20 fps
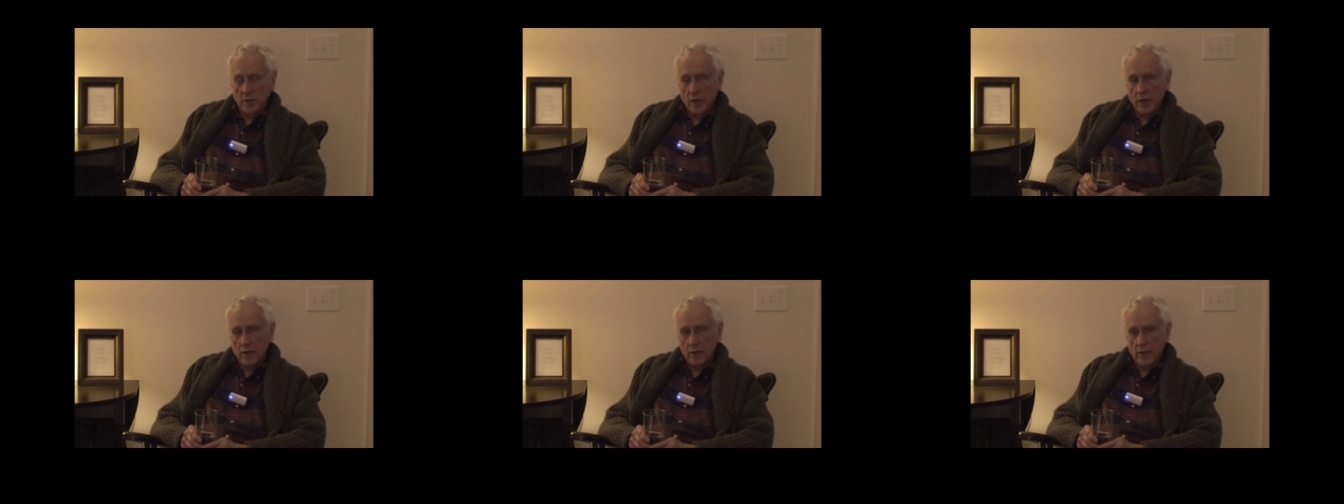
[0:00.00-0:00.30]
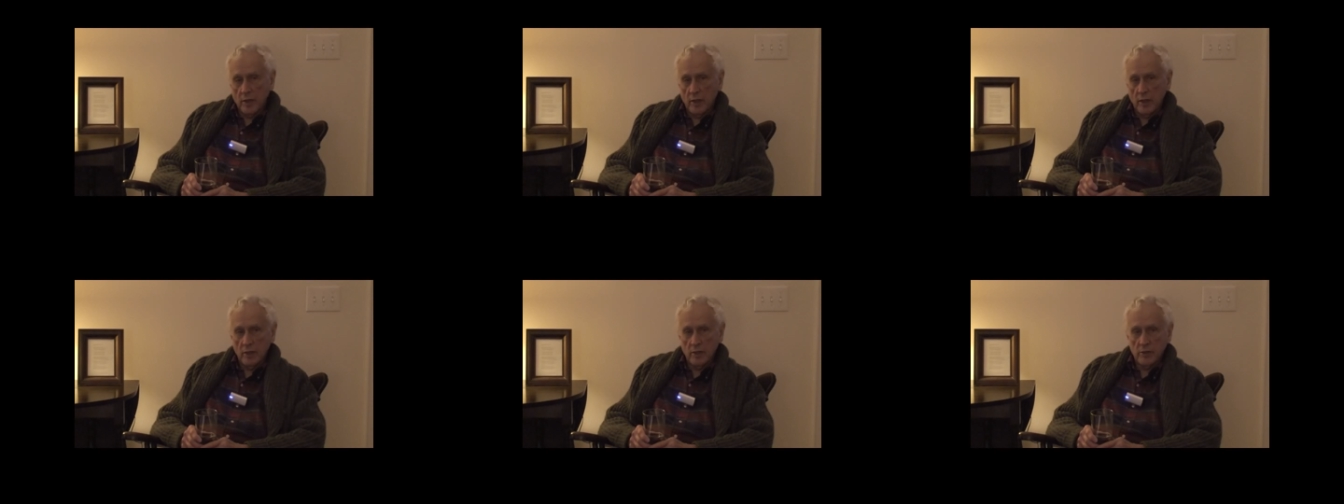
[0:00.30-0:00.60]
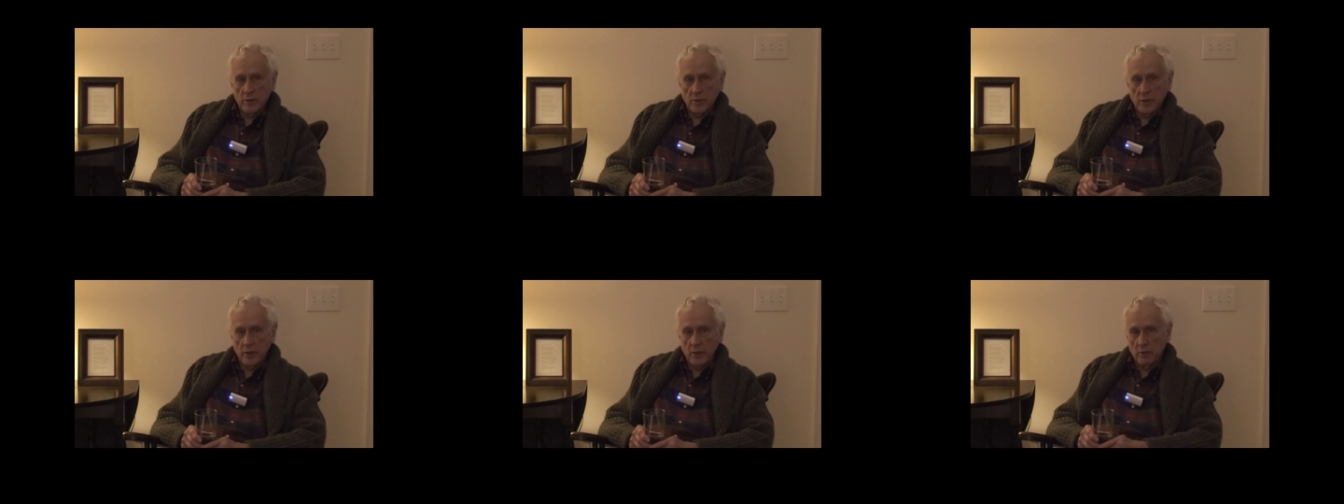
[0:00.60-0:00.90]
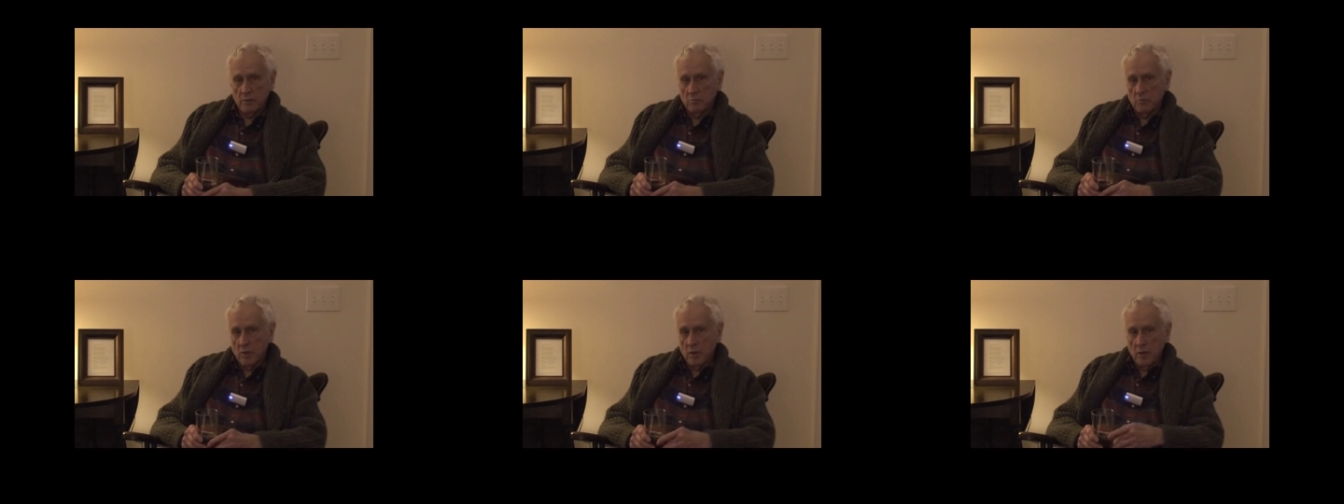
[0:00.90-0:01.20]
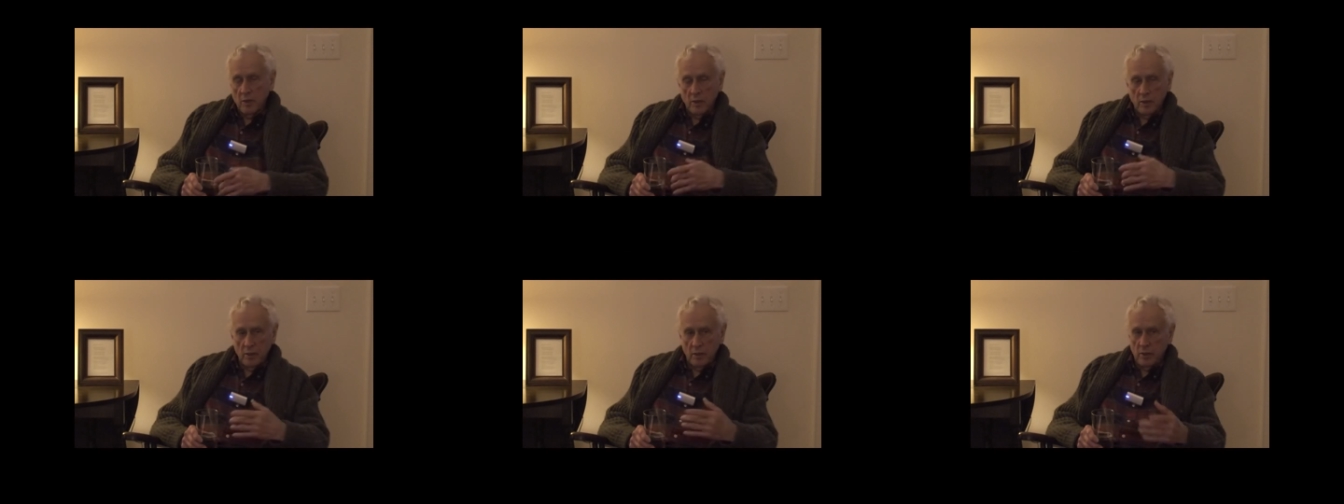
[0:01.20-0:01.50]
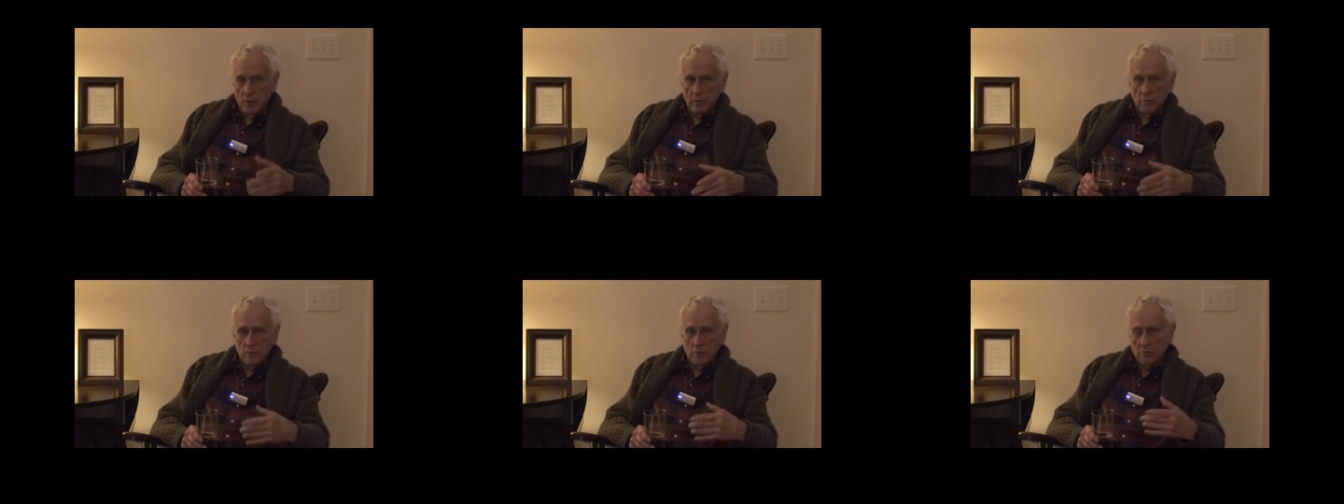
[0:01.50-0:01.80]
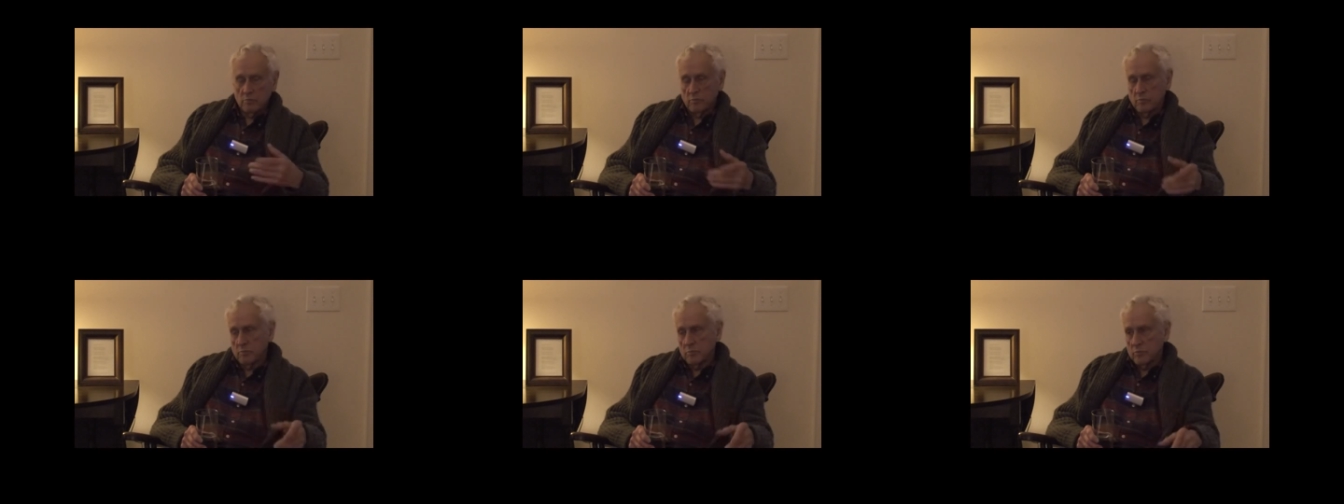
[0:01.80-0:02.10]
the calculus. I, you
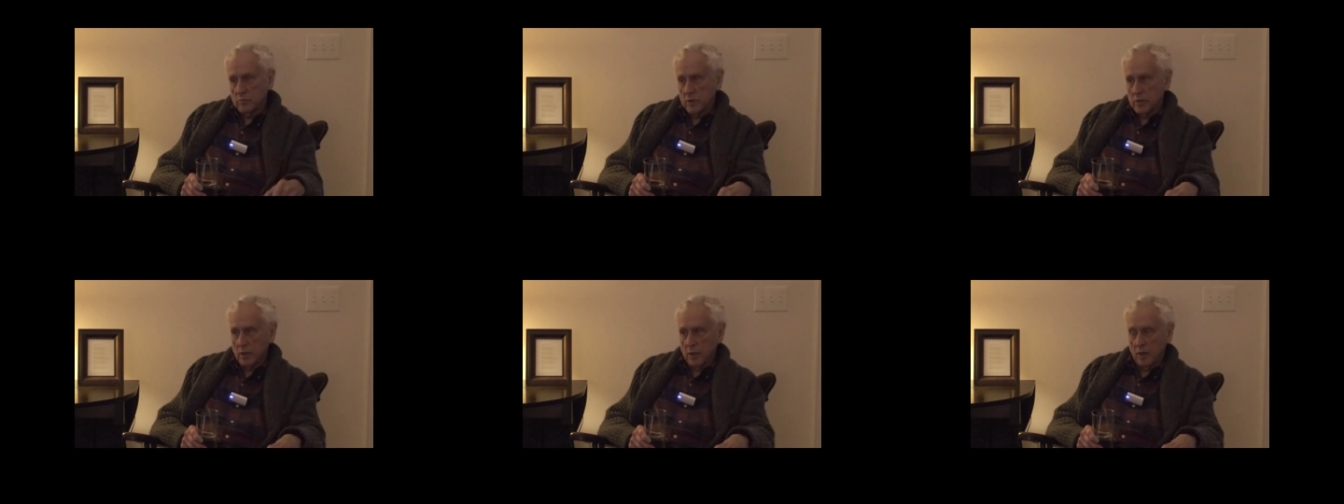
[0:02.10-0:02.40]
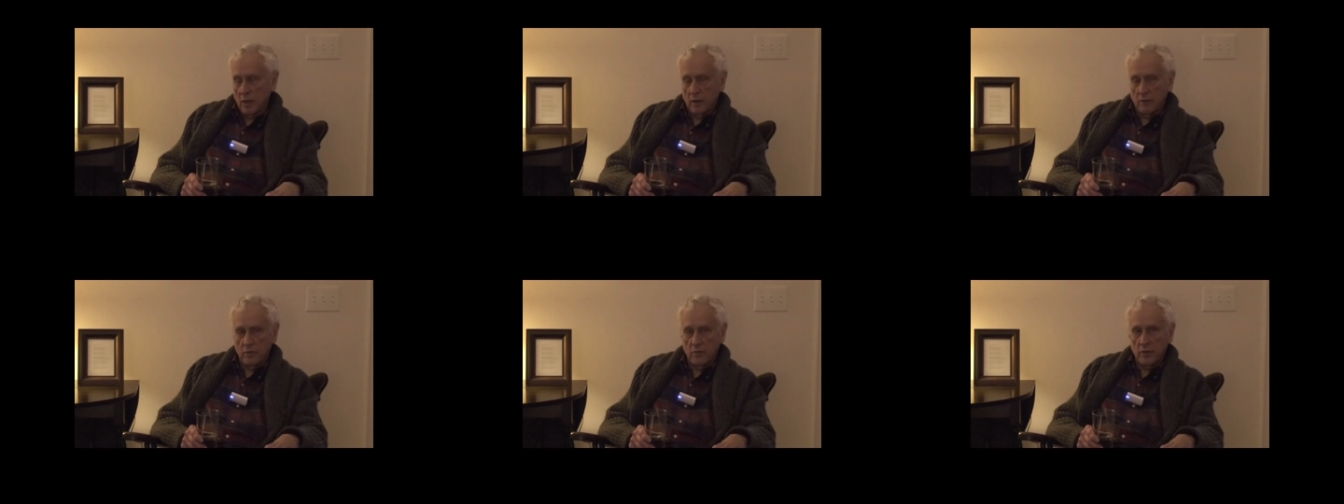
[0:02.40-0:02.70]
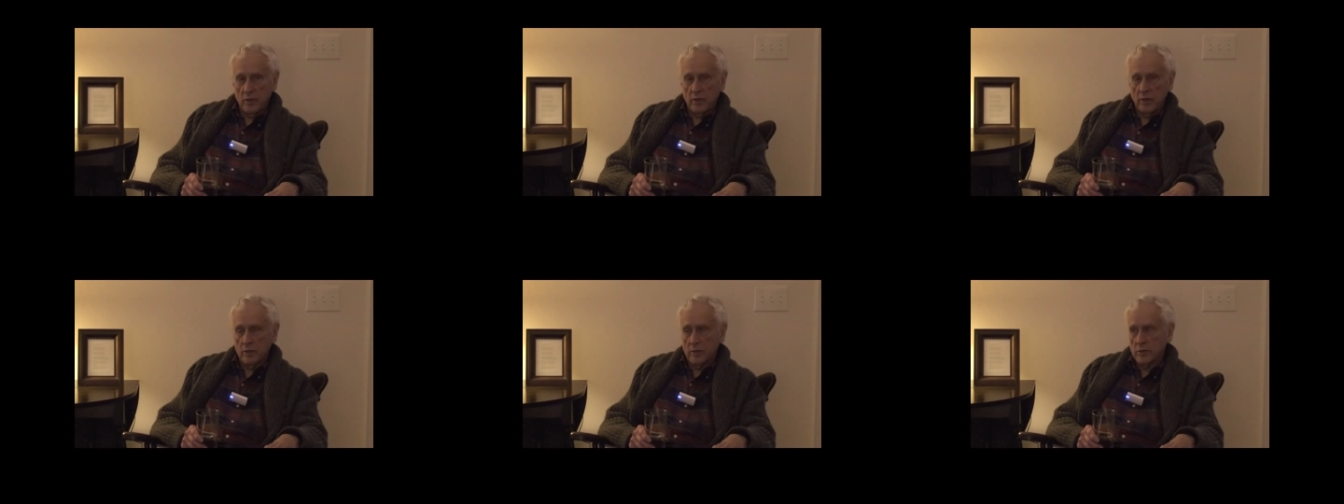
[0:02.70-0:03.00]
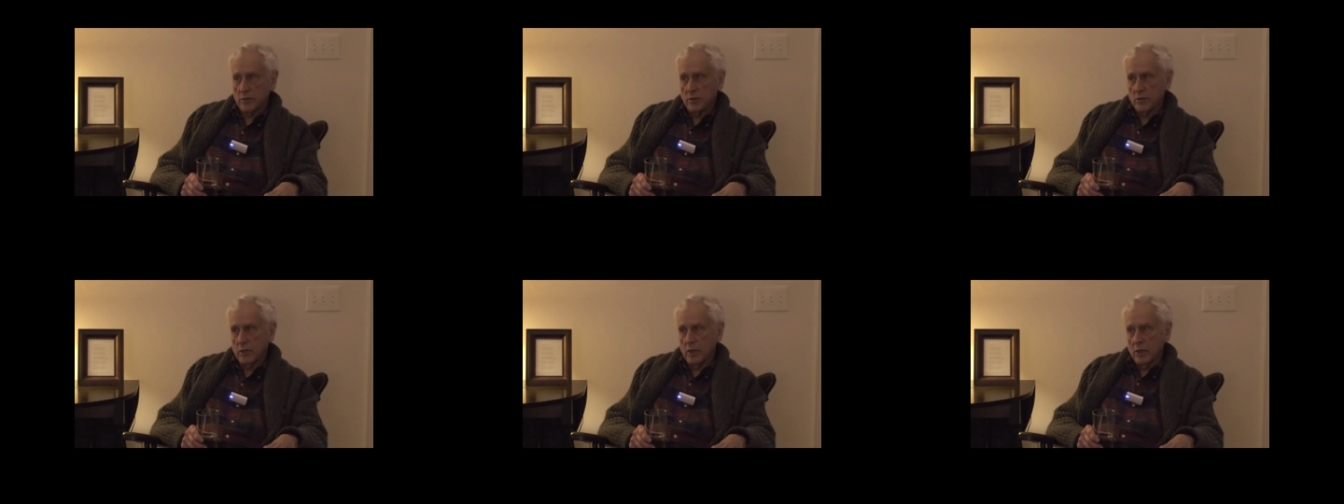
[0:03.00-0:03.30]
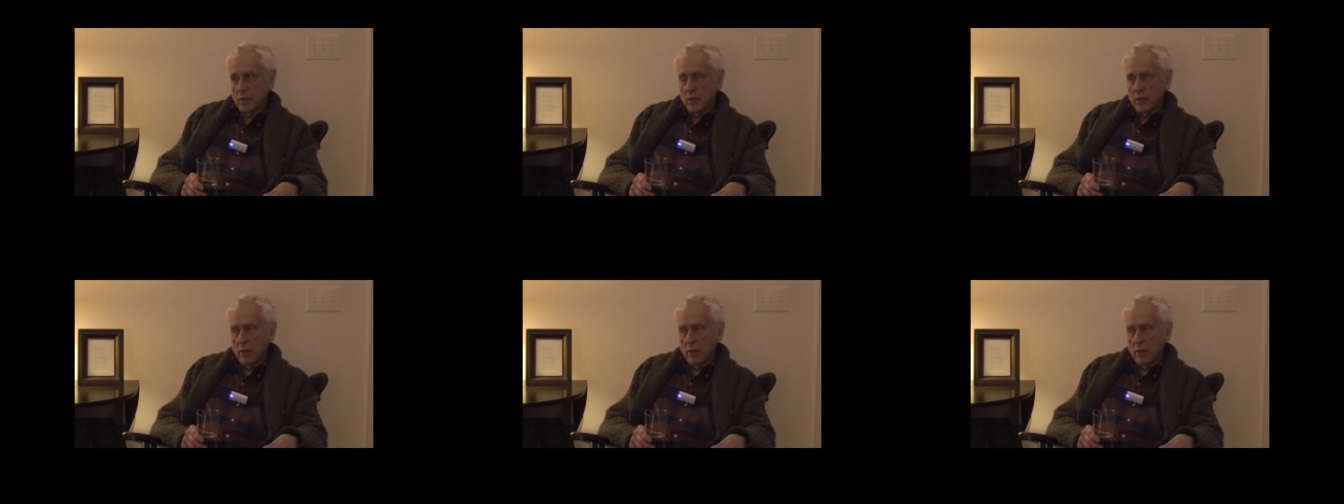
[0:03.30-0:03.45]
know, did a lot of things.